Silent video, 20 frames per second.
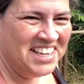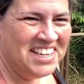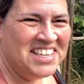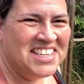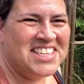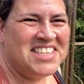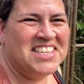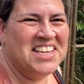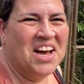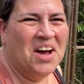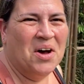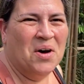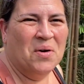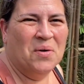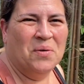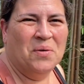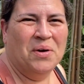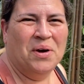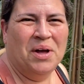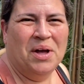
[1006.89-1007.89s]

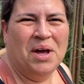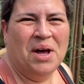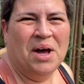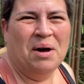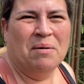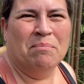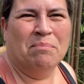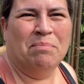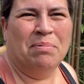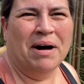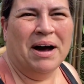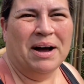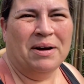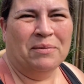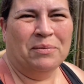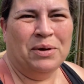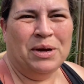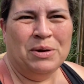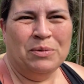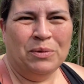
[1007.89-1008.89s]
So,
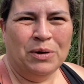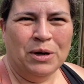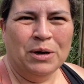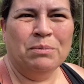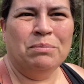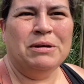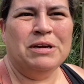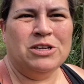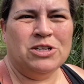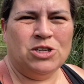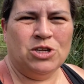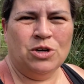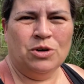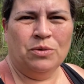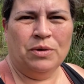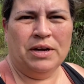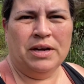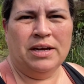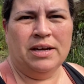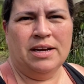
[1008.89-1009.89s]
but we will be
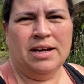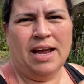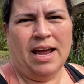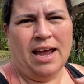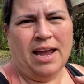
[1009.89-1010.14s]
doing